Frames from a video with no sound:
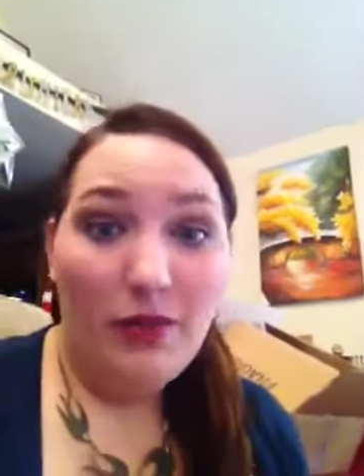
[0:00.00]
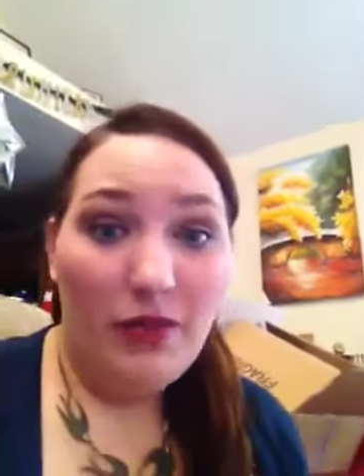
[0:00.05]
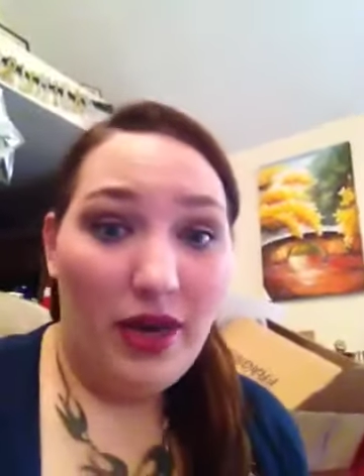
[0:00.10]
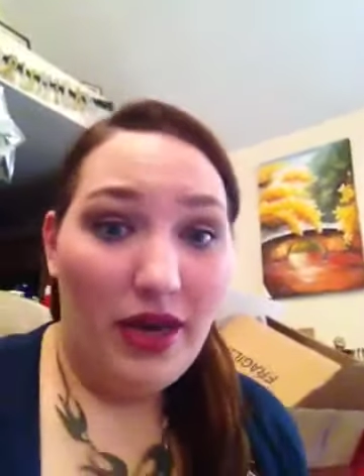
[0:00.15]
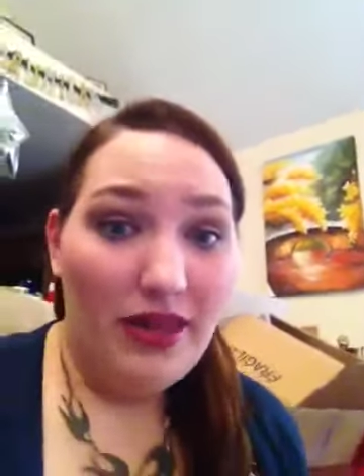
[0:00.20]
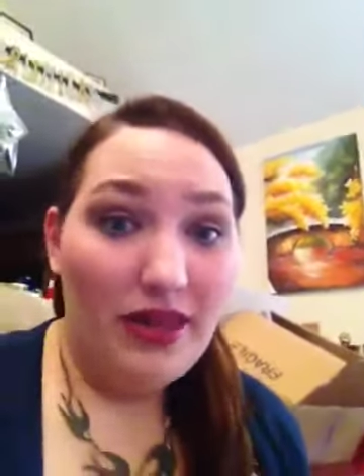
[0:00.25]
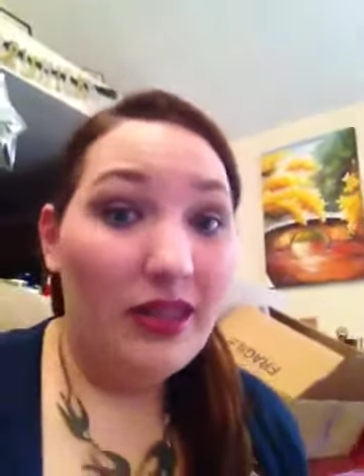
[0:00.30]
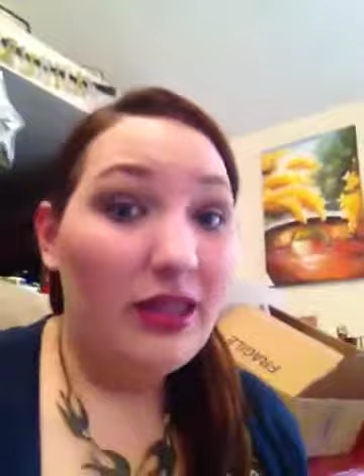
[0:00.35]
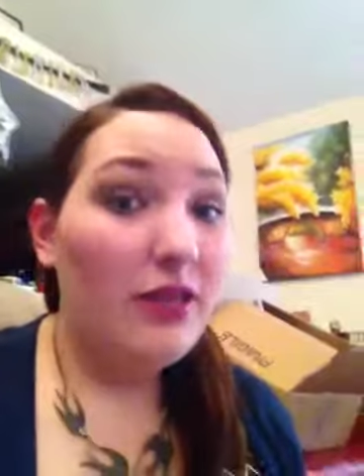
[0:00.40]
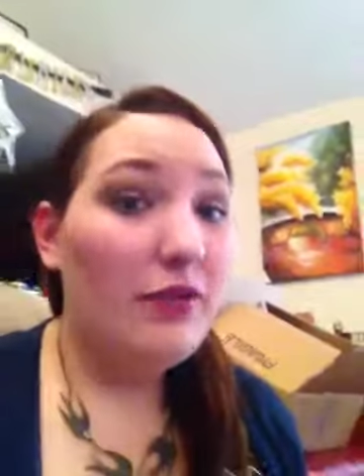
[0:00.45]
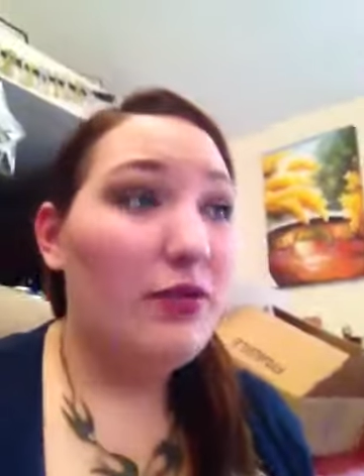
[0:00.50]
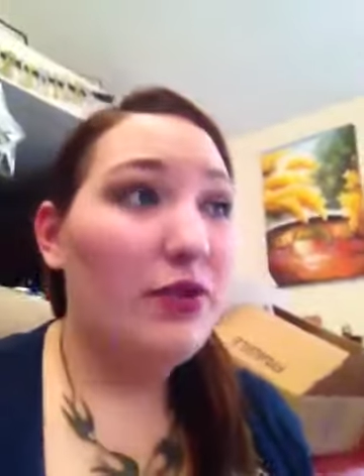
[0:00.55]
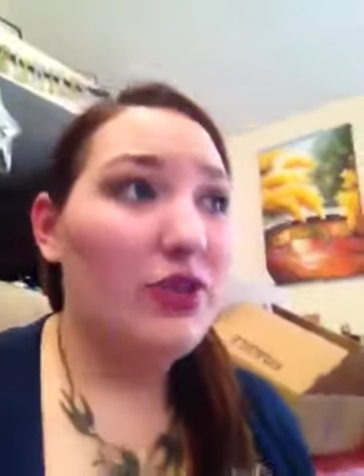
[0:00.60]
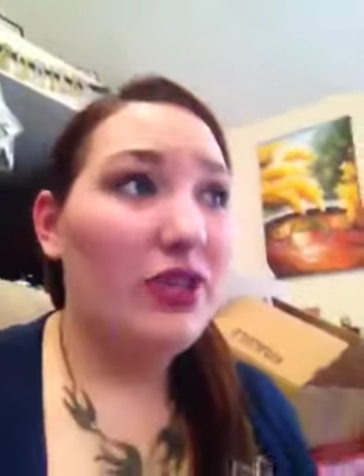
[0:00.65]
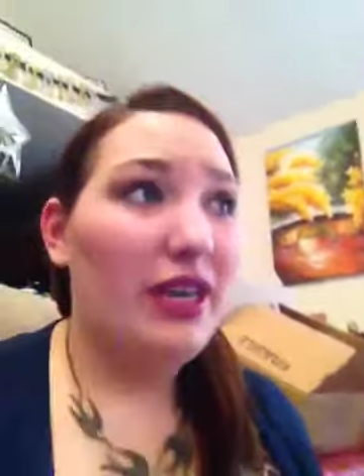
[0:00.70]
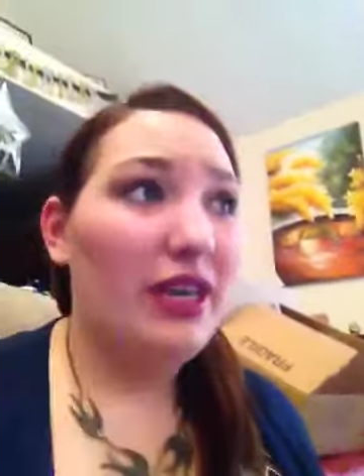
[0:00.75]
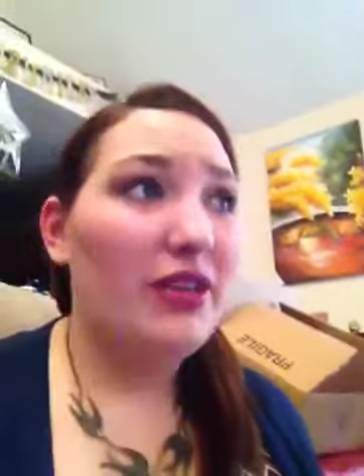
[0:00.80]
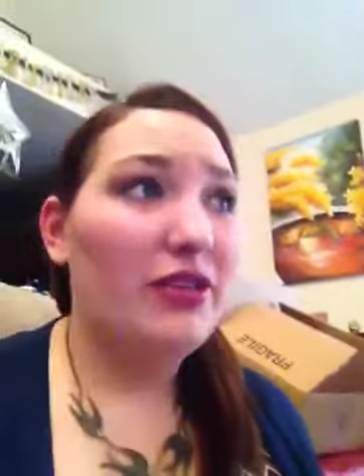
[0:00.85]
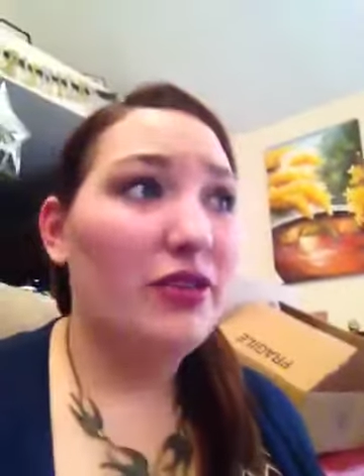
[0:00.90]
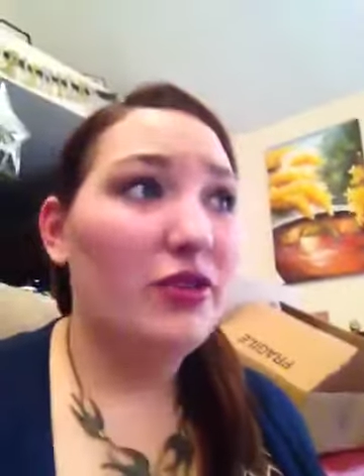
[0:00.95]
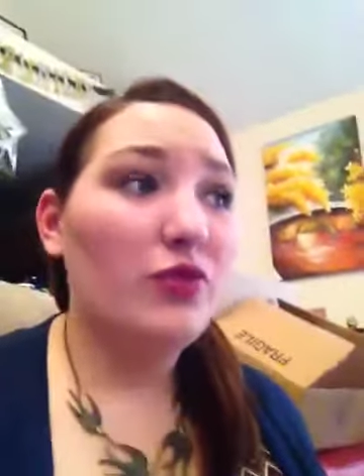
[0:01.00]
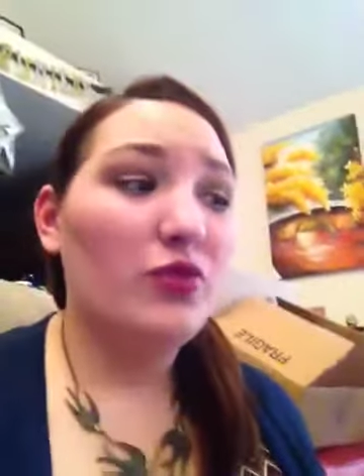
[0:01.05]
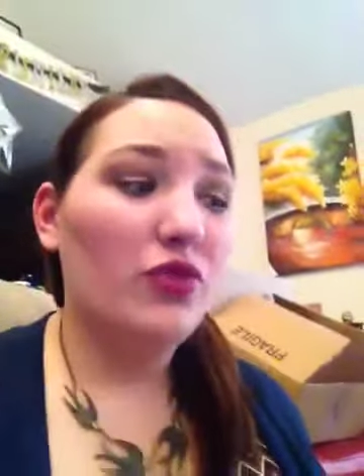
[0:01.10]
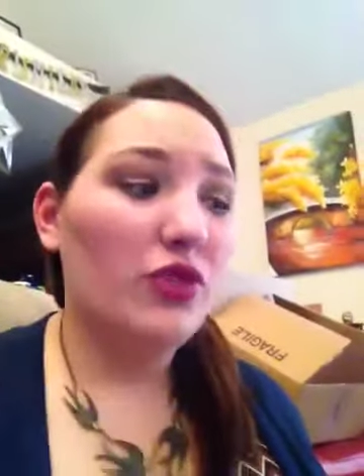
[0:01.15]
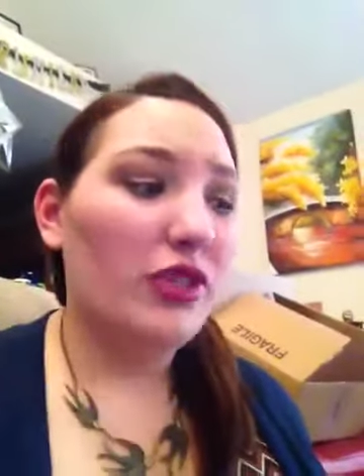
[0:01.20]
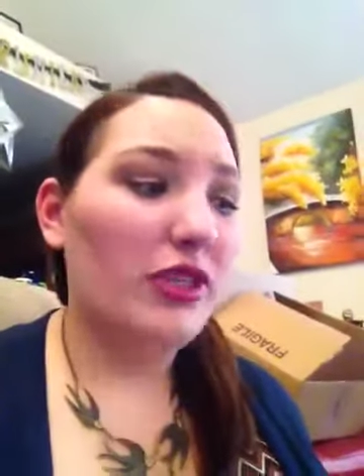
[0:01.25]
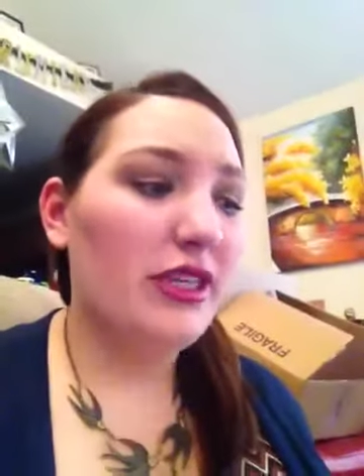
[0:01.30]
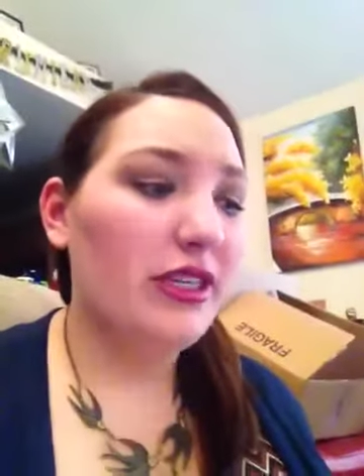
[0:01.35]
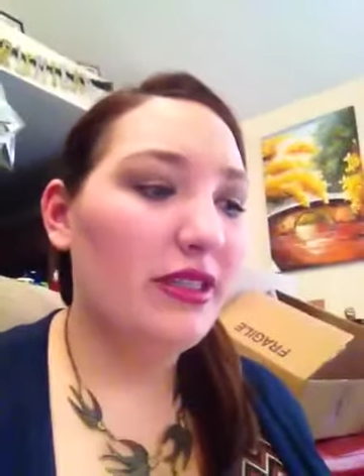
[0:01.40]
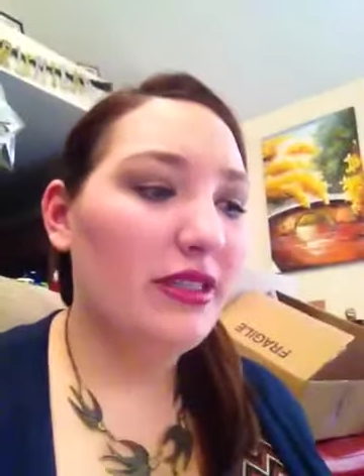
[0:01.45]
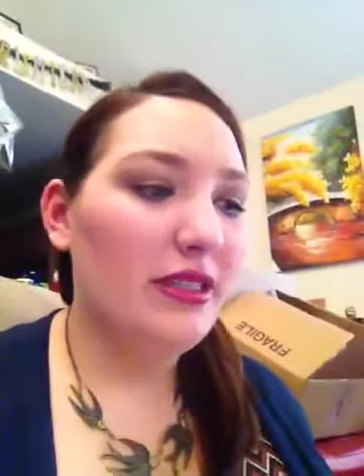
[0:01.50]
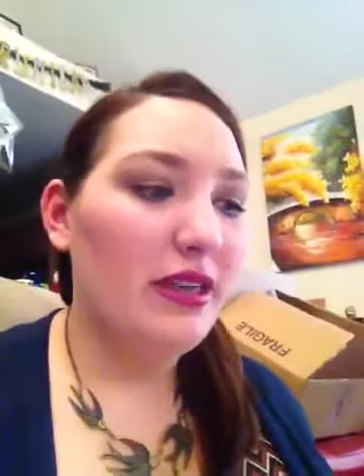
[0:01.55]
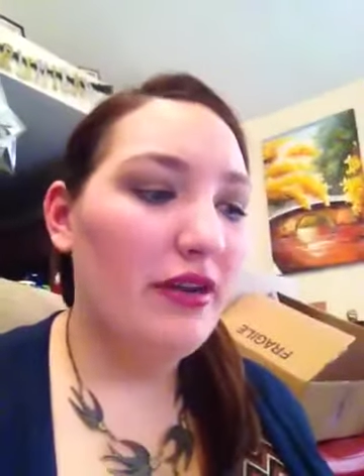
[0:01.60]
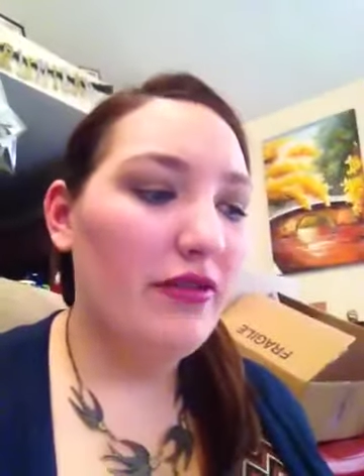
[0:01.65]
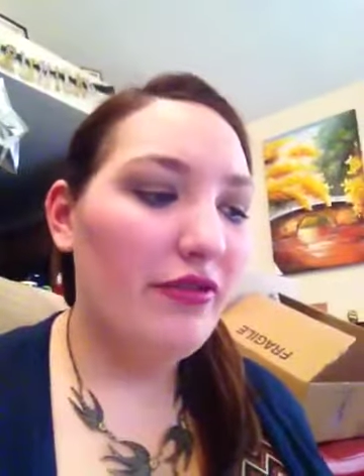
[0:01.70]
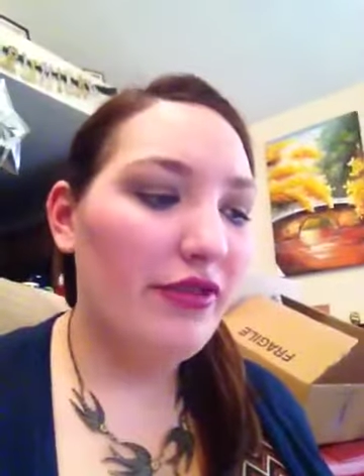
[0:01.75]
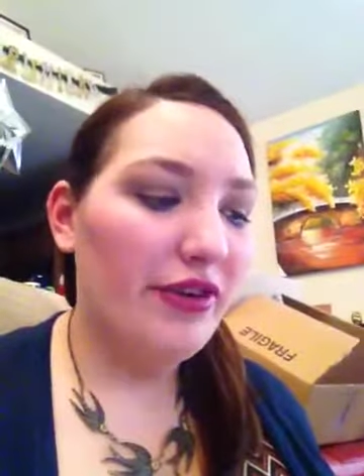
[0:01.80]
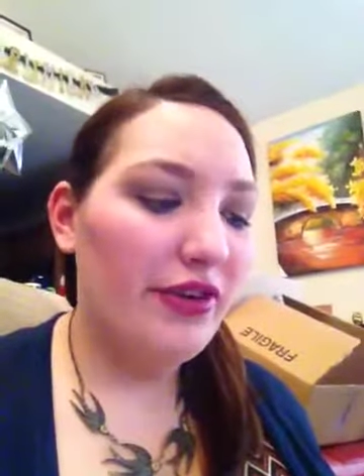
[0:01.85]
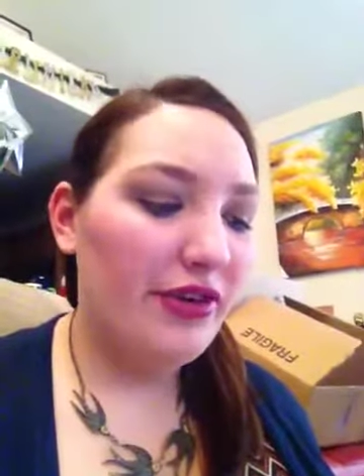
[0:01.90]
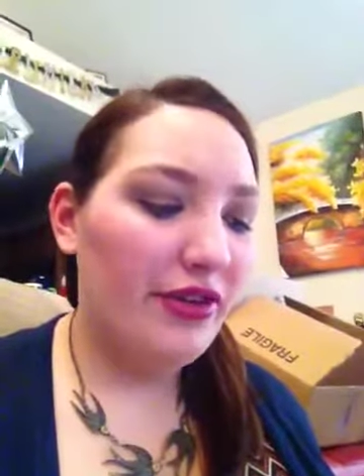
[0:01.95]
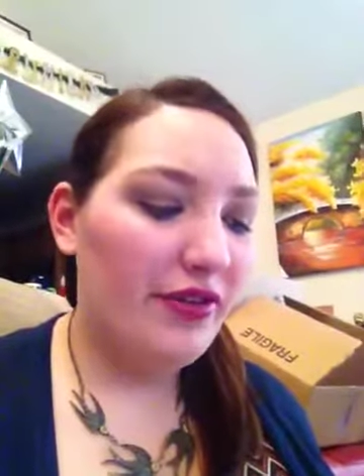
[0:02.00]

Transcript: I think they've put together some really good stuff for